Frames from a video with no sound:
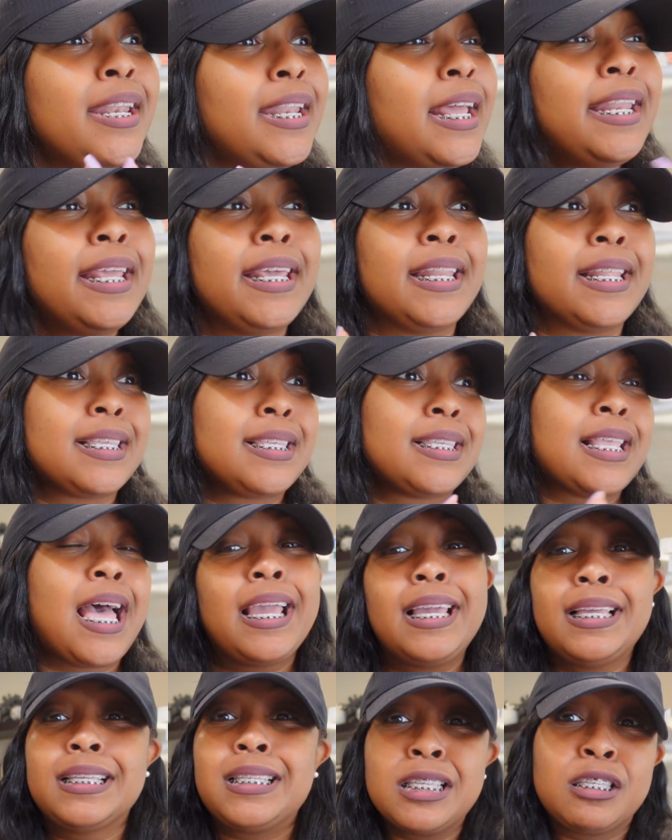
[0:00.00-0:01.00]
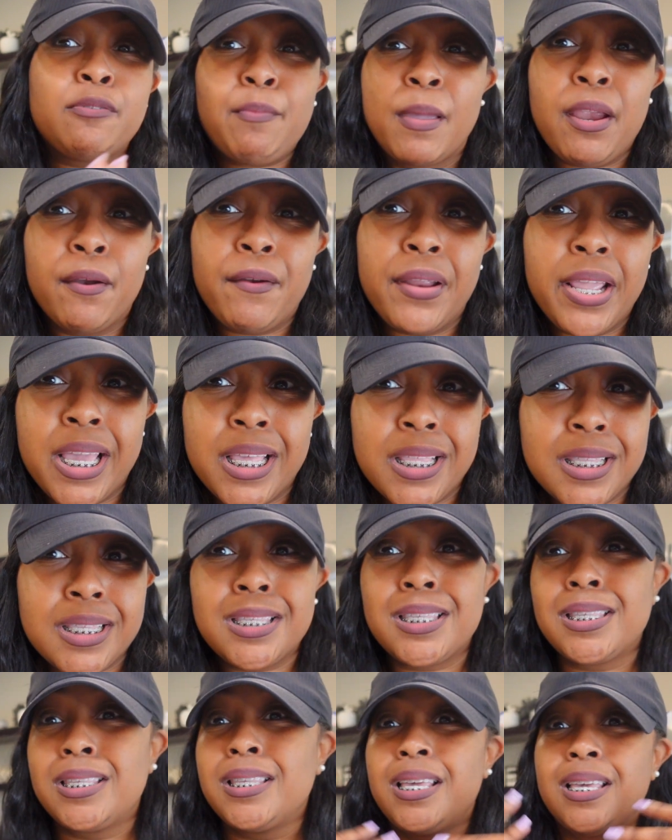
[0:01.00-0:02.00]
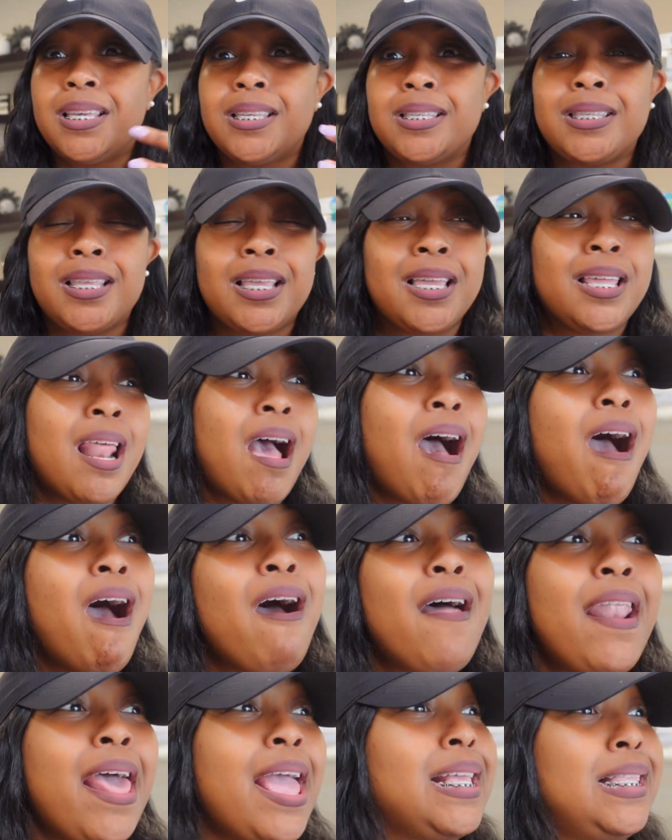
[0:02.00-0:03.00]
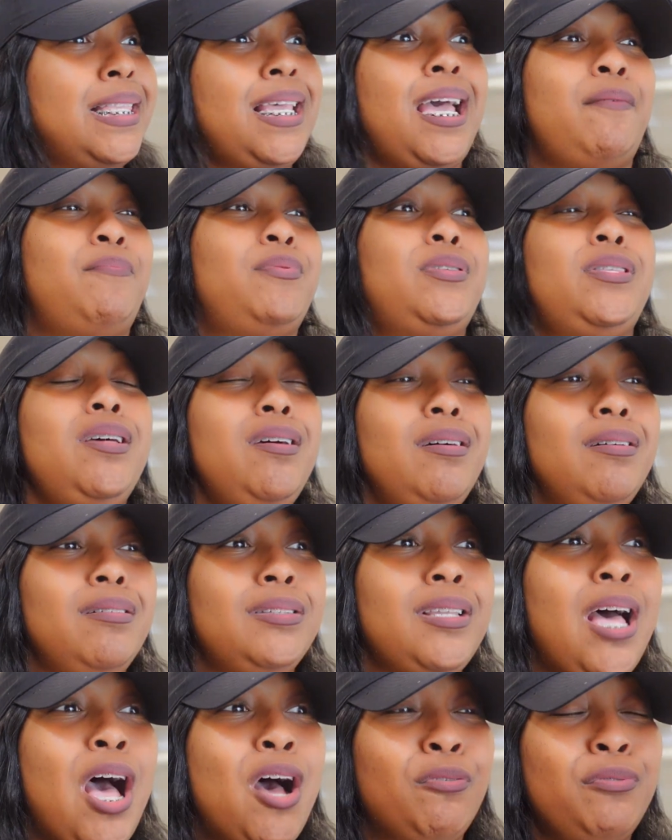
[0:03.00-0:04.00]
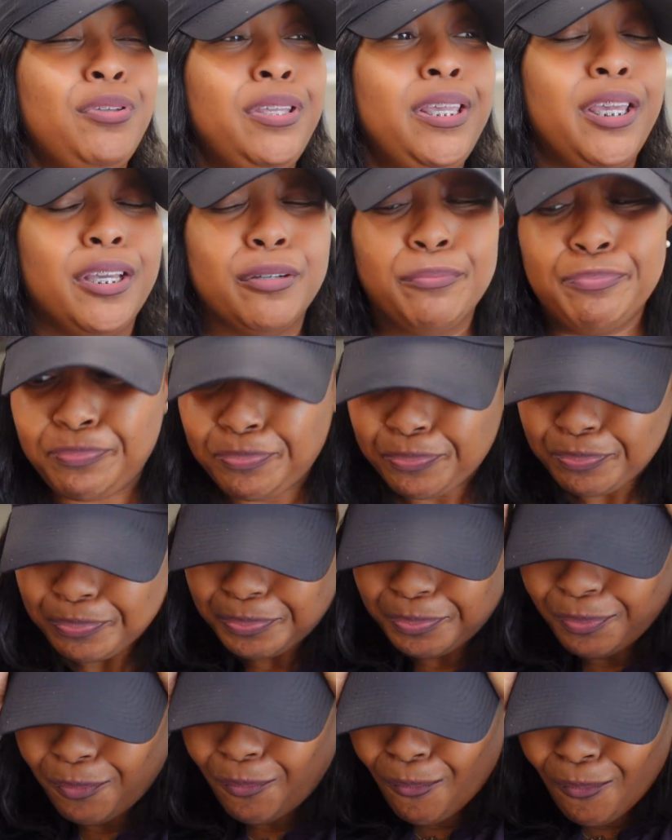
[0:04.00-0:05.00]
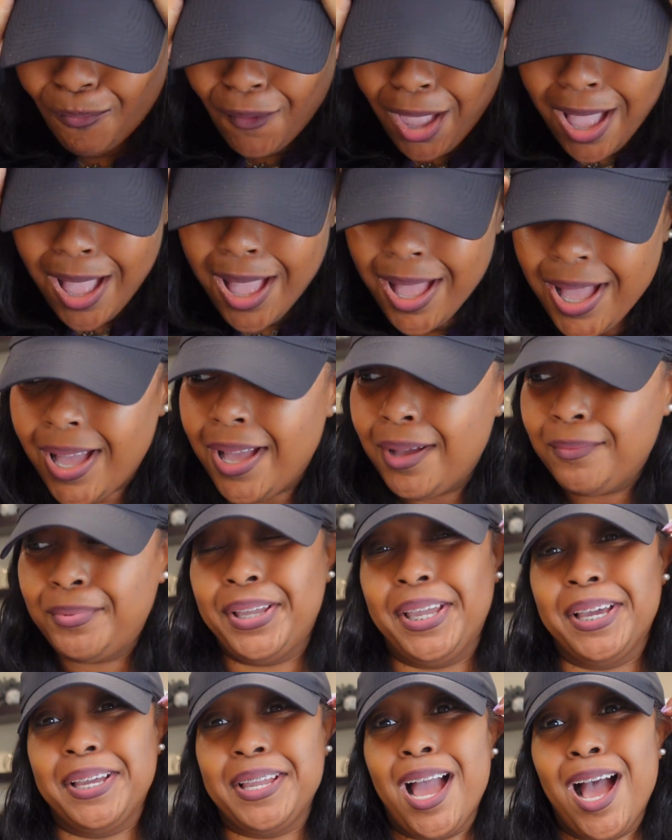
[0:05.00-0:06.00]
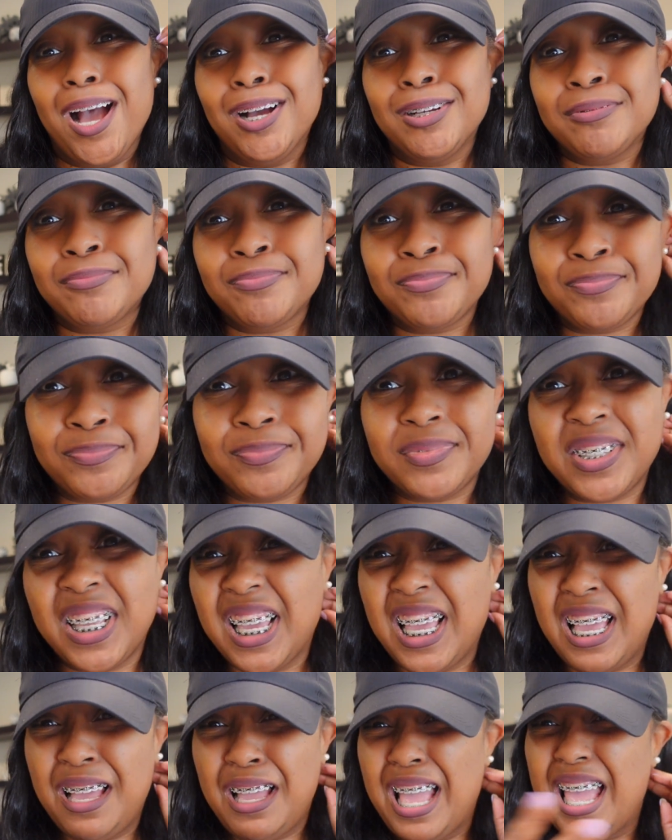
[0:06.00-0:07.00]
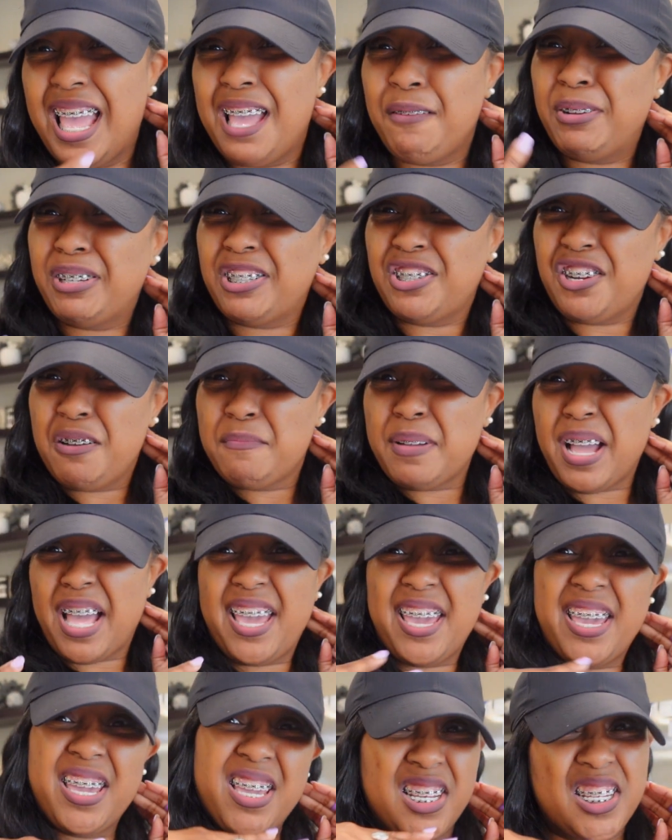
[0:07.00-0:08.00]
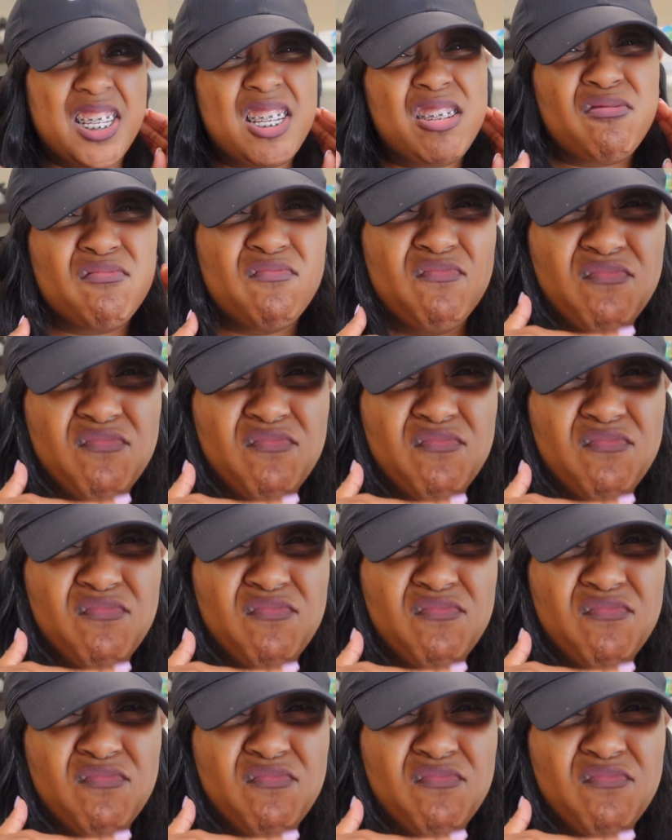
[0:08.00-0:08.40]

they did the science experiences and all that type of stuff. So, yeah. But, yeah, y'all. Am I showing my age?